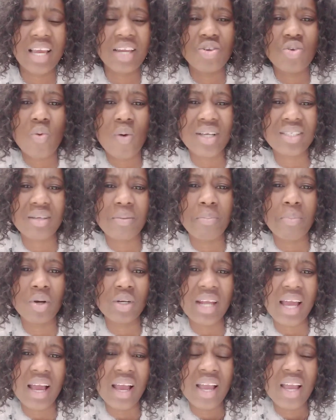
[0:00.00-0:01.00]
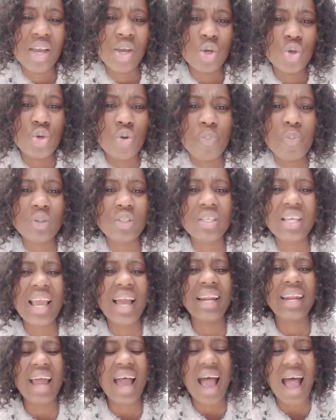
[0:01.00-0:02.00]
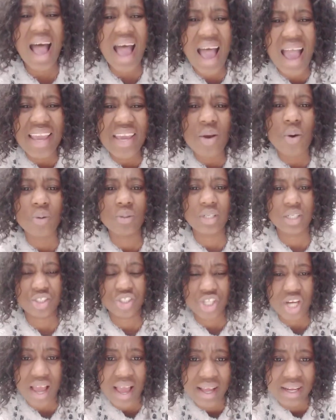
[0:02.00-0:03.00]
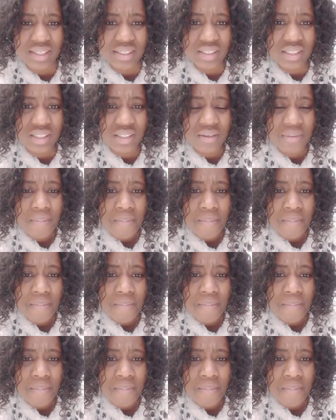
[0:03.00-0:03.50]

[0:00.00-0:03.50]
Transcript: And you as a mother, you put an eye on the child